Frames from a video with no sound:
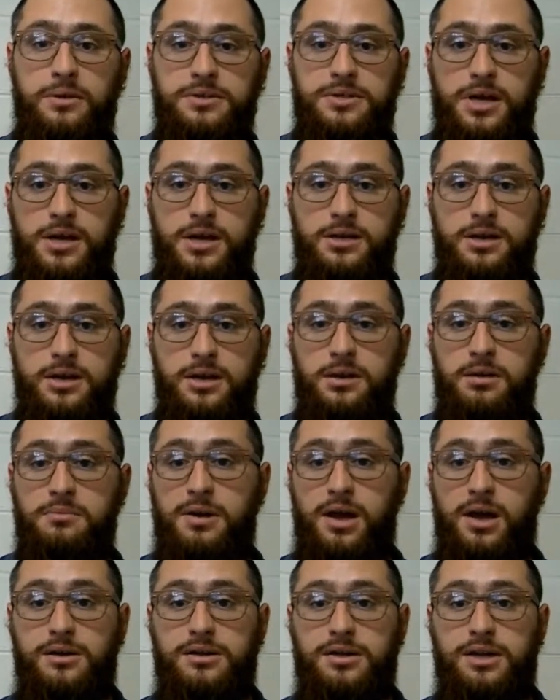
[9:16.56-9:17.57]

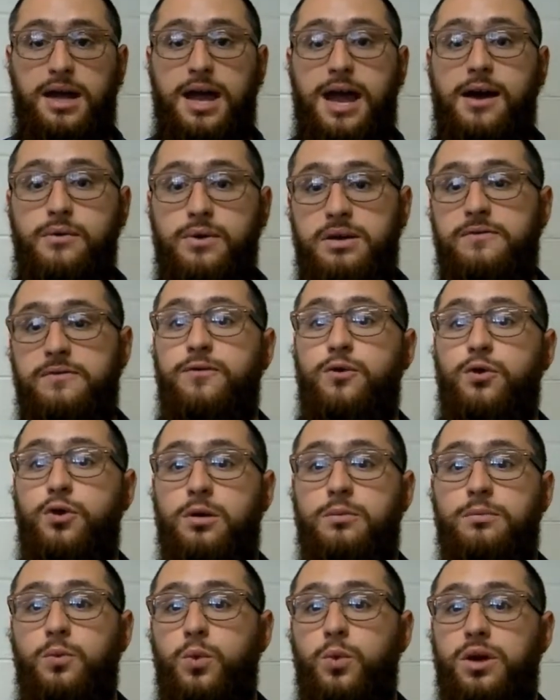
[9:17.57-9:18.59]
Now we'll talk about
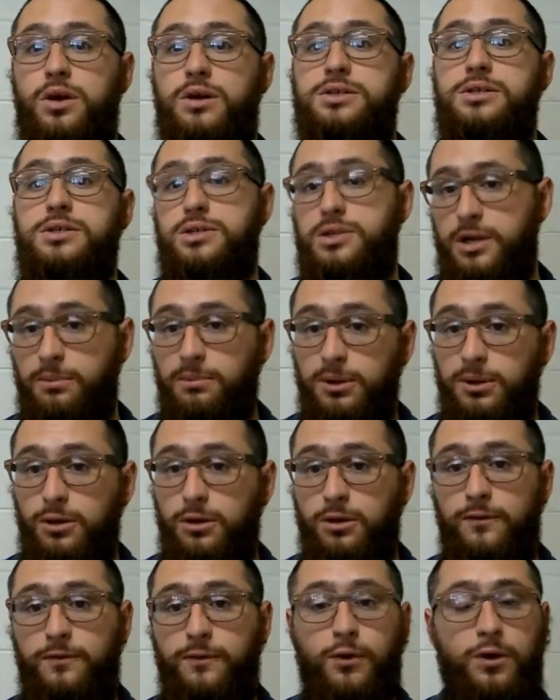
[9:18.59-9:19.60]
how we form
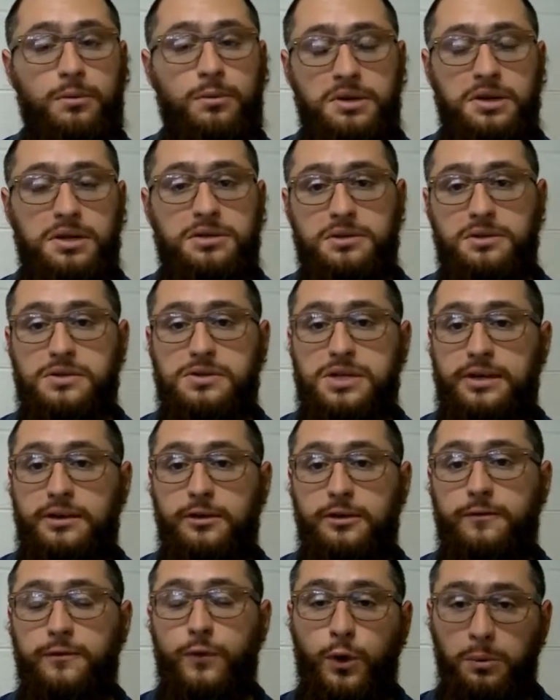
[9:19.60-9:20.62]
words into their plural
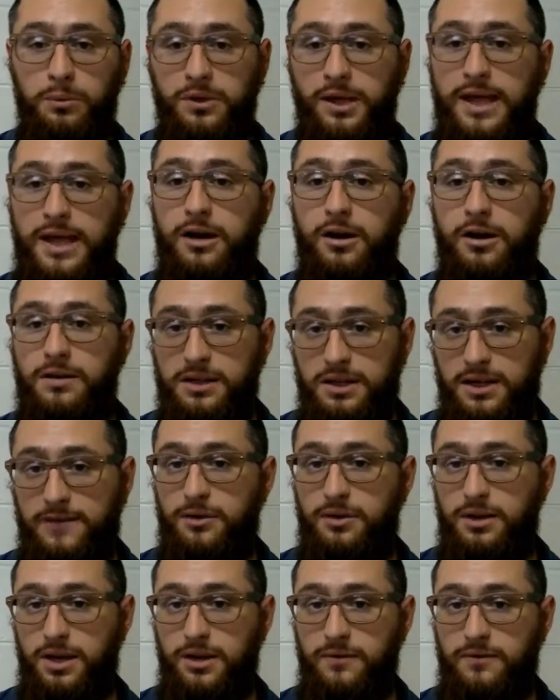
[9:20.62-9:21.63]
form and into their singular
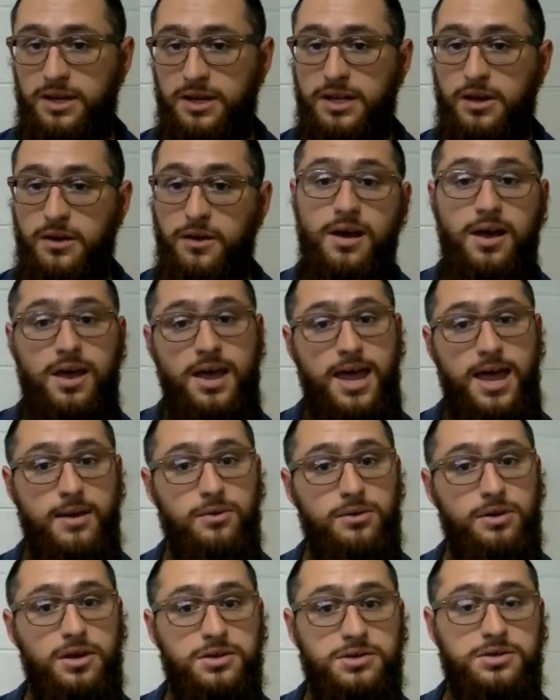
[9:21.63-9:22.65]
form later in the different
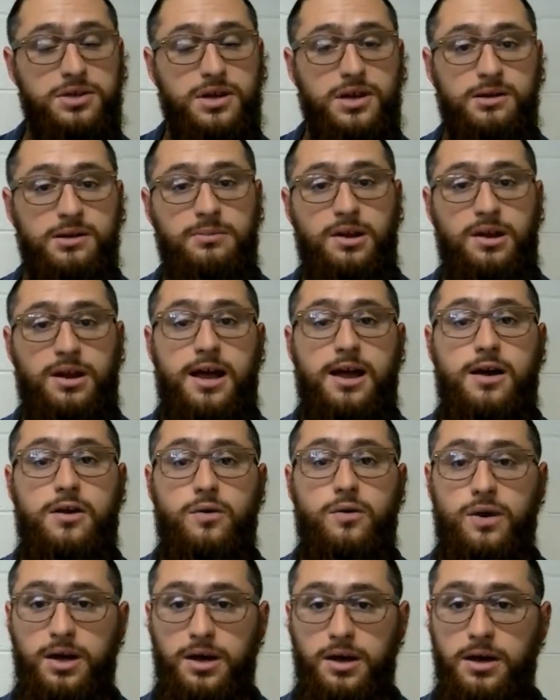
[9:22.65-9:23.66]
video, and we'll
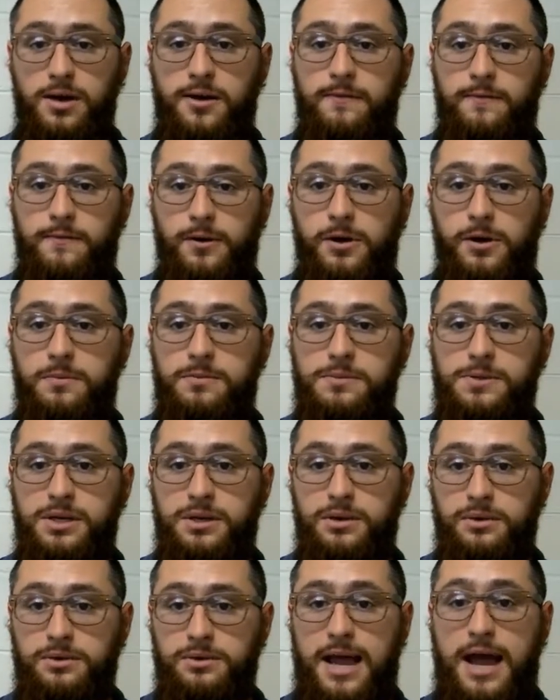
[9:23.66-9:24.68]
also talk about
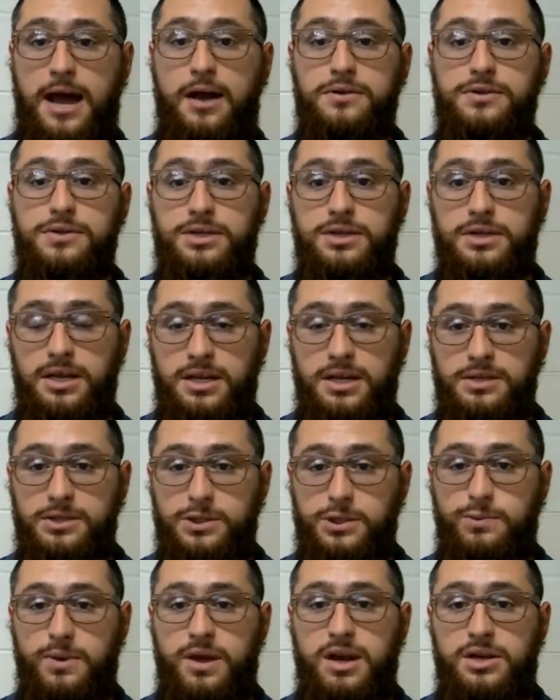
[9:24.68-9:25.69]
how verbs
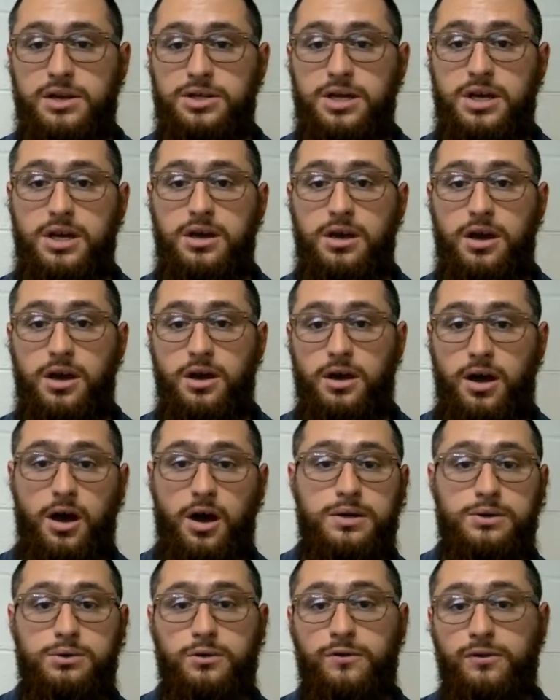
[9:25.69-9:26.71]
and nouns in
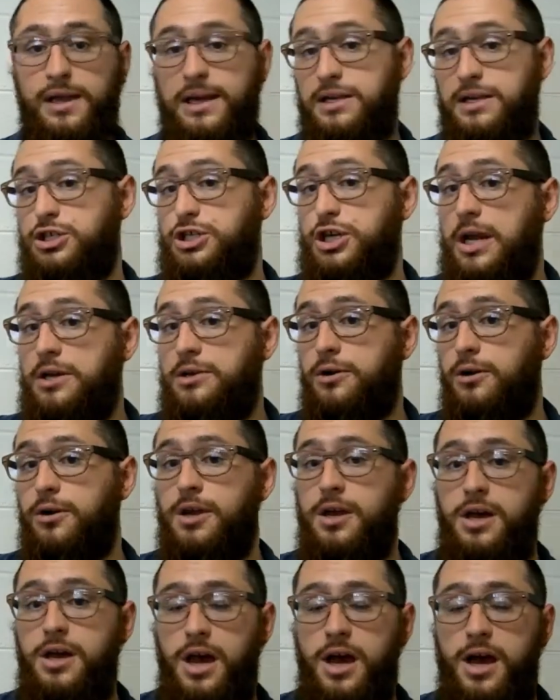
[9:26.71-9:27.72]
Spanish
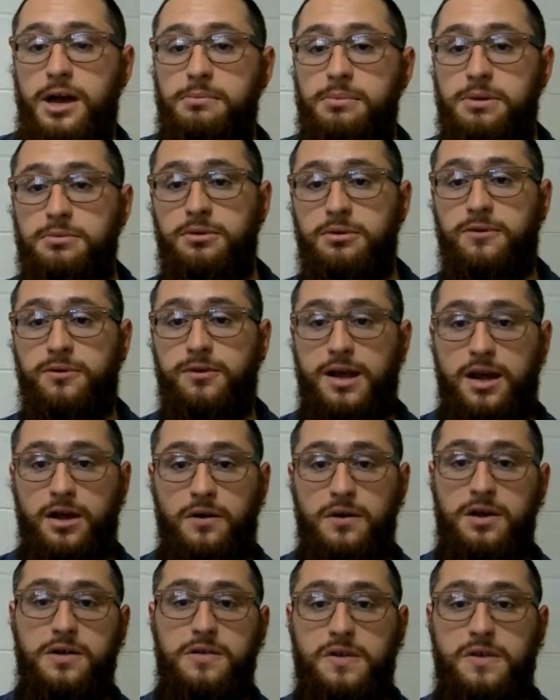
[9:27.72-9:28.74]
always reflect gender,
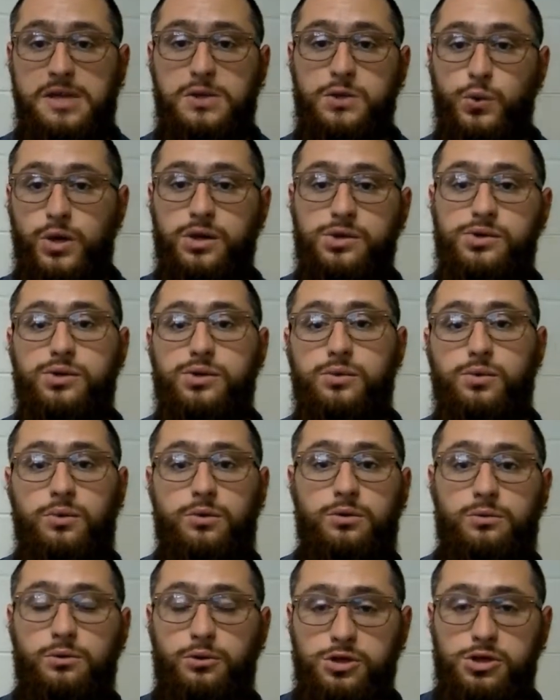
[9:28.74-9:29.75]
but for
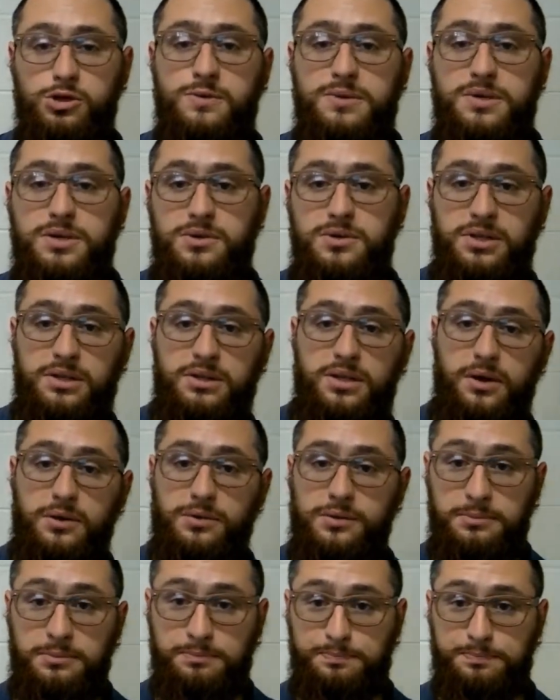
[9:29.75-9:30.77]
now, these words,
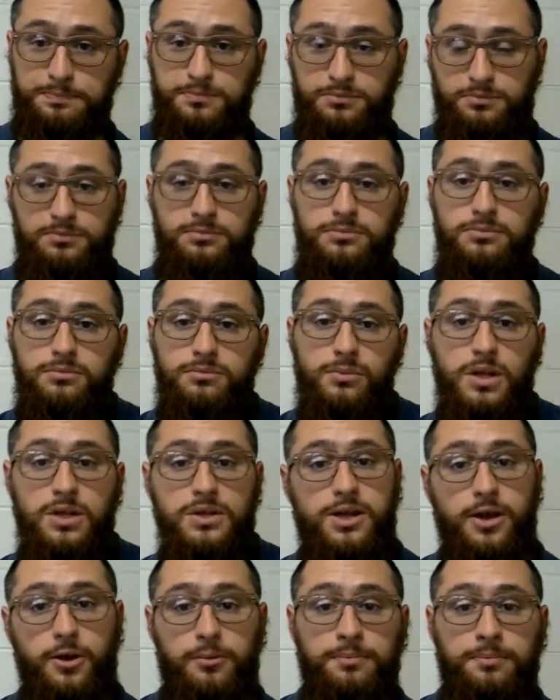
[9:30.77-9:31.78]
we'll just be using
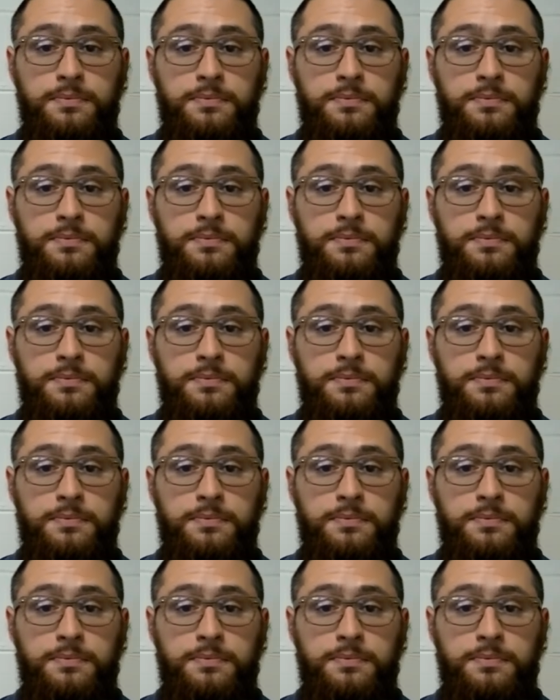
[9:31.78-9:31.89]
those.